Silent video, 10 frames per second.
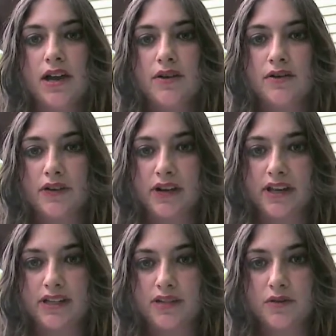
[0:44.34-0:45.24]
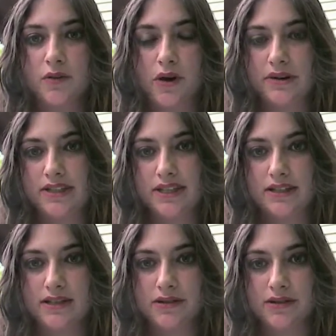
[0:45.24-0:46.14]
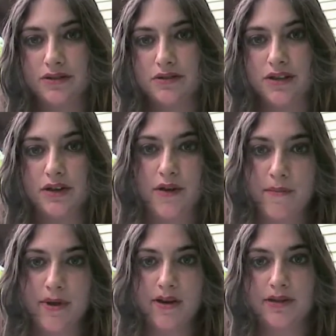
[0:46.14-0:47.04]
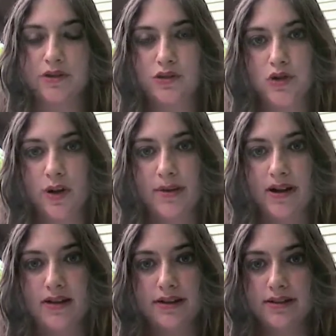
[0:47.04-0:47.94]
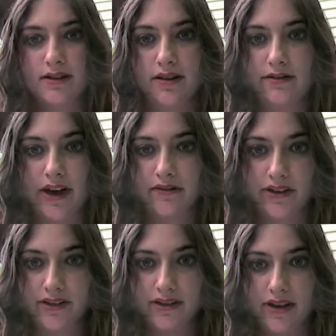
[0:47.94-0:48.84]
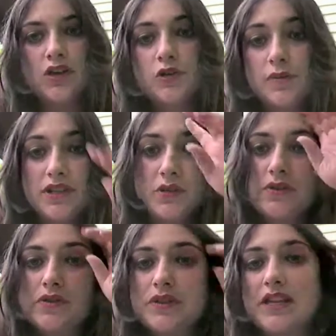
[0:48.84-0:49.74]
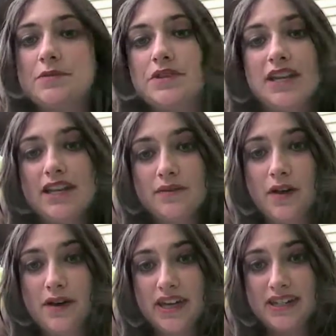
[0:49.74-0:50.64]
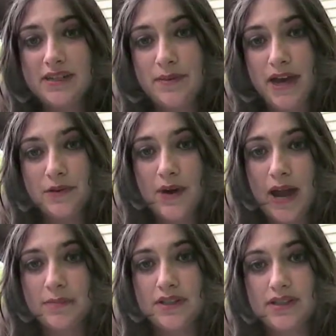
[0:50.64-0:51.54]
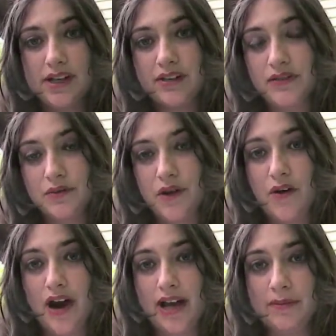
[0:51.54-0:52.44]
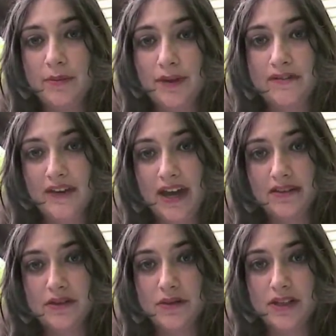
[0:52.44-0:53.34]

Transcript: for each growing season, so they'll do like cranberries and strawberries and all of that fun stuff. So bees are one of those animals that gets a bad rap, and as a lot of you know, I'm a big fan of those